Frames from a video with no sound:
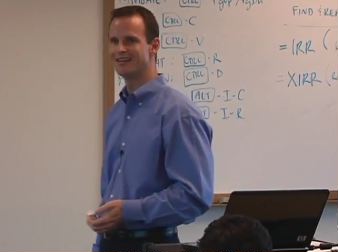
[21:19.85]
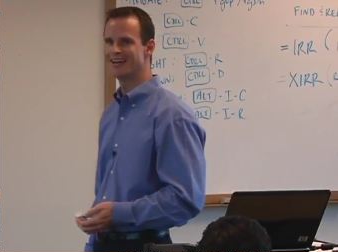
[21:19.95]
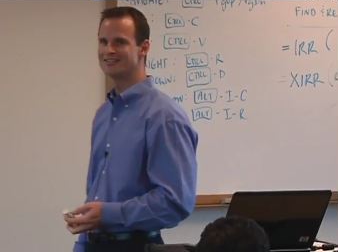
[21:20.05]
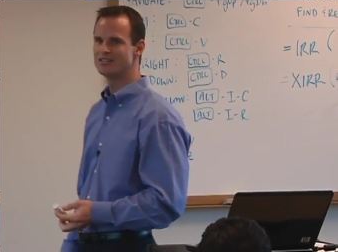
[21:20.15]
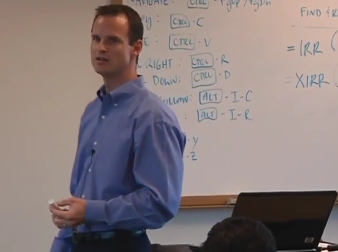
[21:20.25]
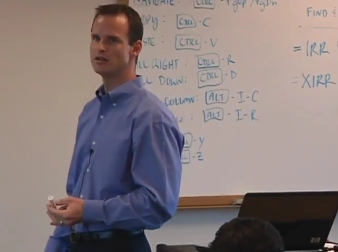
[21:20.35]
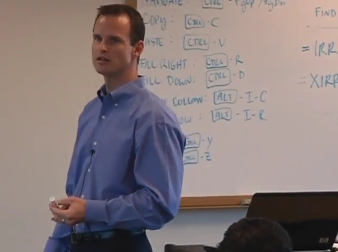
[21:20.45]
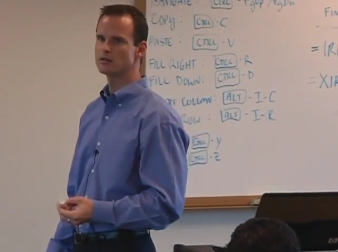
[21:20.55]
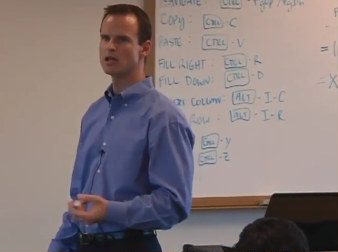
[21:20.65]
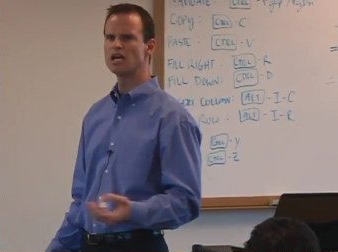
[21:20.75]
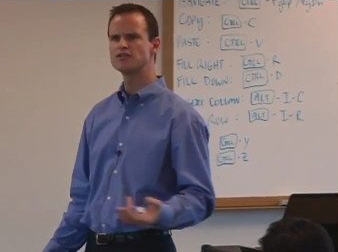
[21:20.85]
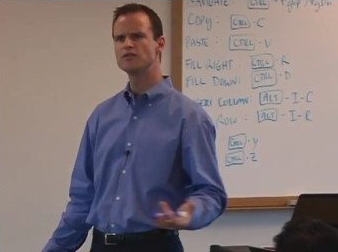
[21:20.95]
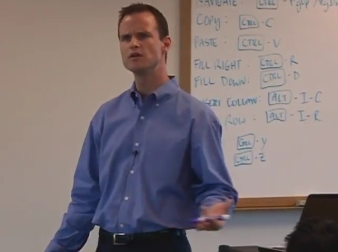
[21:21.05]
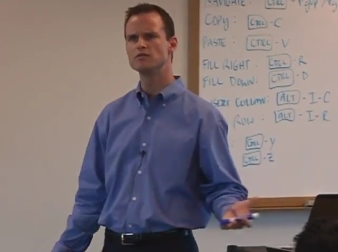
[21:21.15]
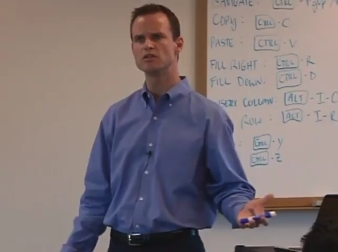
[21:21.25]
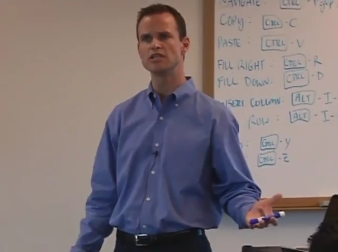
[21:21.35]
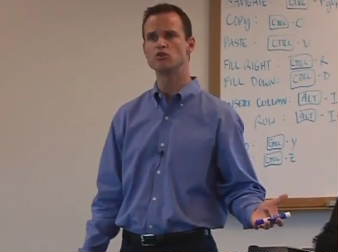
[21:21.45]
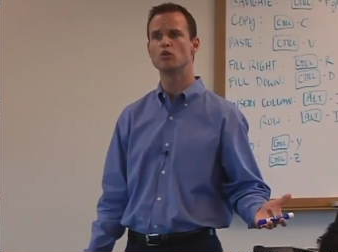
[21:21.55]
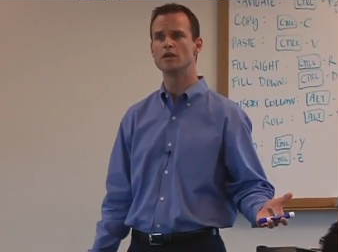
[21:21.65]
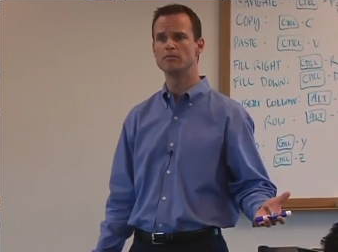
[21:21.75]
last year, I think their last fund was like
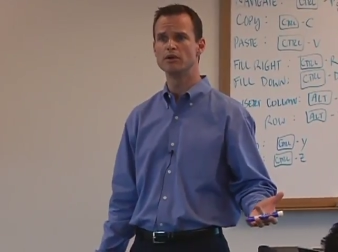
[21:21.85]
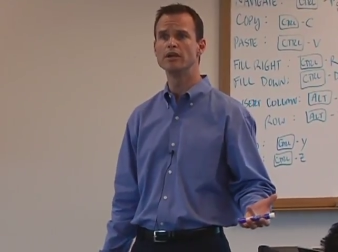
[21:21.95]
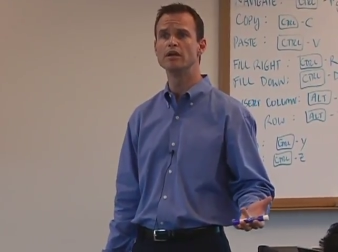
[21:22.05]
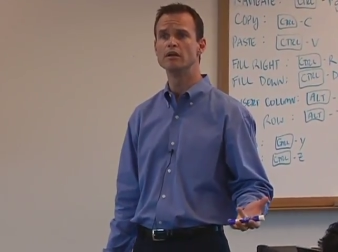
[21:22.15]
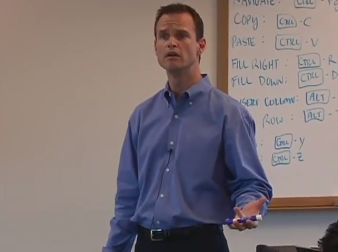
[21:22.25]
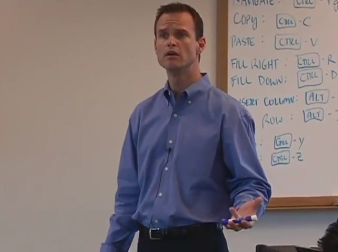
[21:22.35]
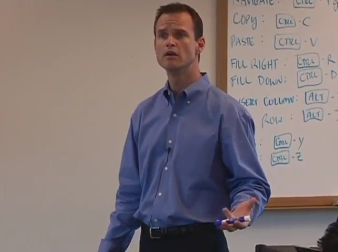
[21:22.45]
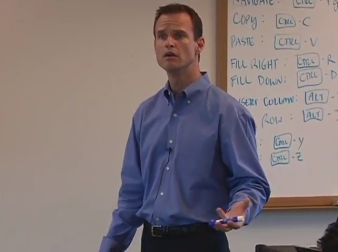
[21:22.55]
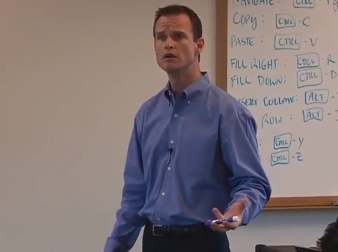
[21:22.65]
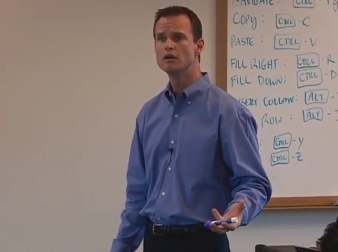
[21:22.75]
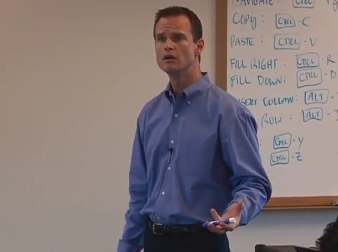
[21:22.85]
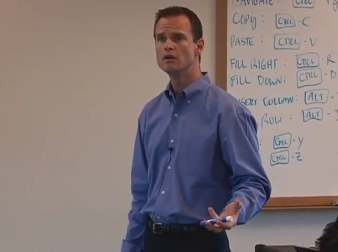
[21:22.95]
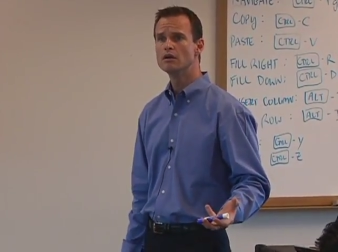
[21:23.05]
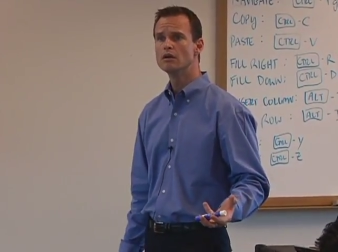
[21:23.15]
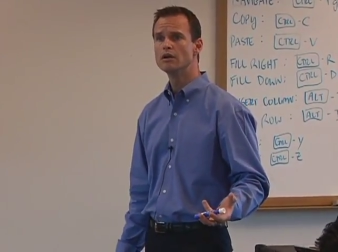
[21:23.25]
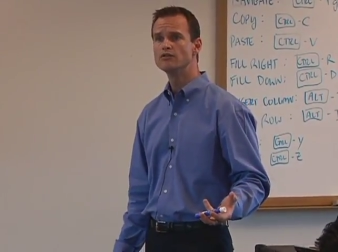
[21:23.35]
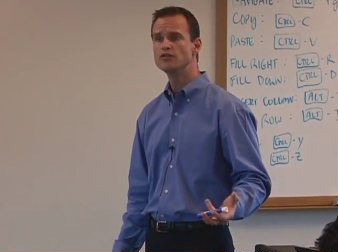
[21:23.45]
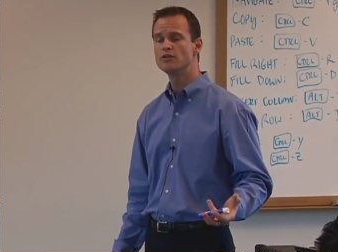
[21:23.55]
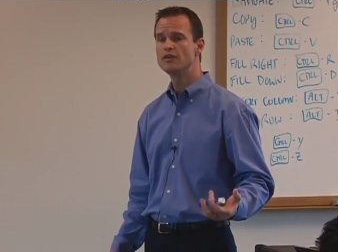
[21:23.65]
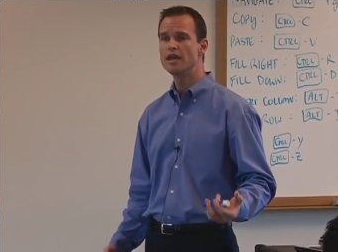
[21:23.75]
20 billion. Right?
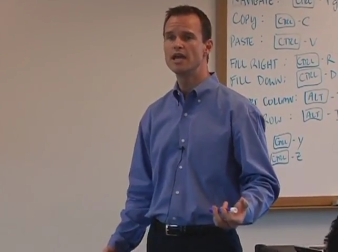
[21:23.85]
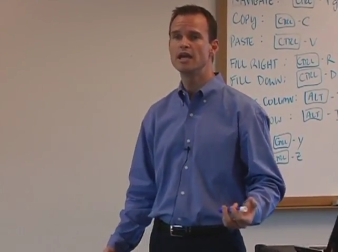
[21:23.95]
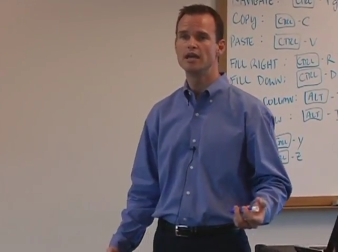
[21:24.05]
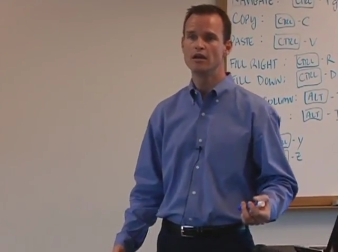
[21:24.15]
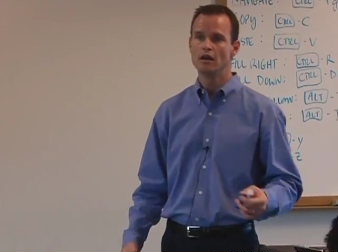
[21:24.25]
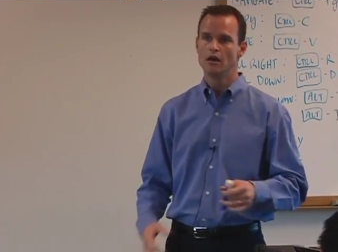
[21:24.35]
So they,